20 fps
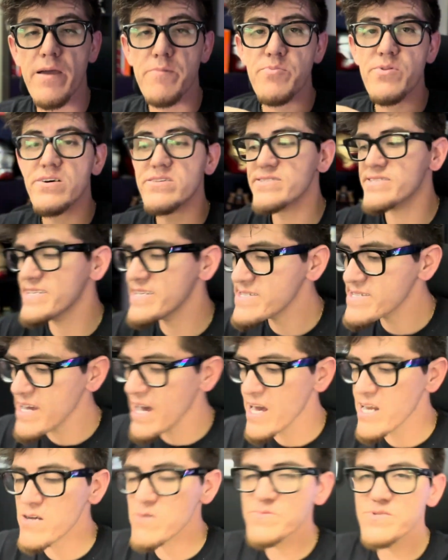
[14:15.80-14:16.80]
plus, these
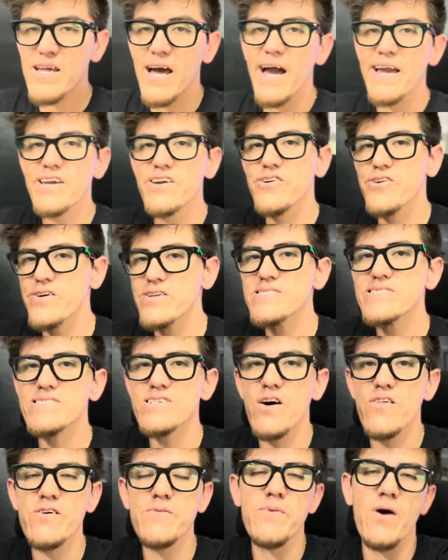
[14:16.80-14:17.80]
items, I could sell
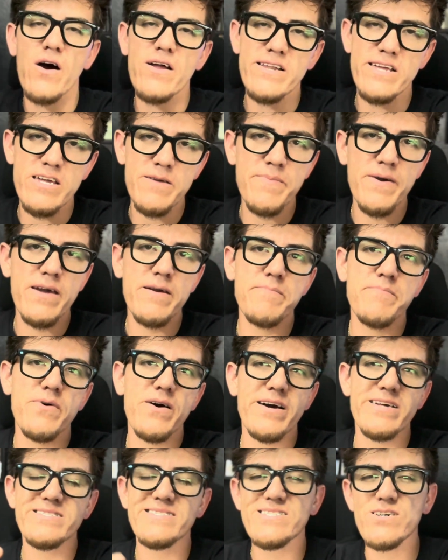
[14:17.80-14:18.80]
them on eBay,
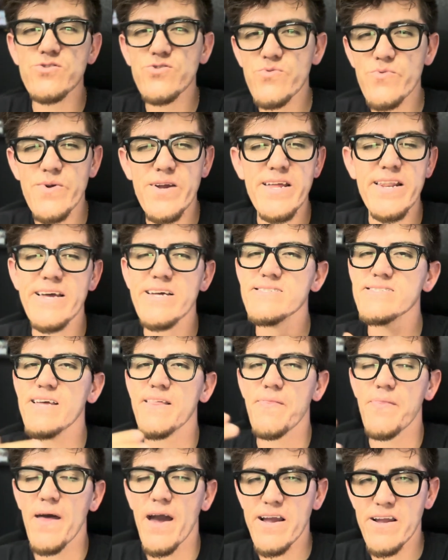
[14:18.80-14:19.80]
but sell-through rate isn't
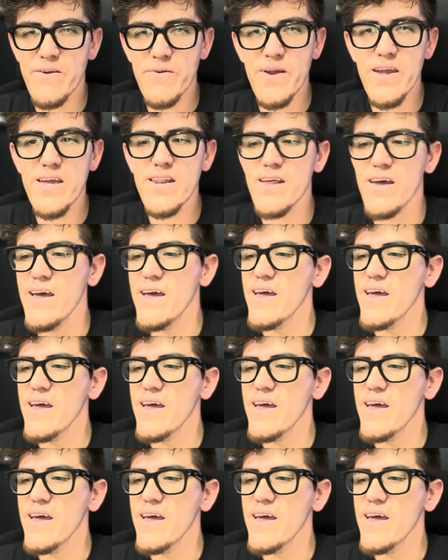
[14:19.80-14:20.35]
that great.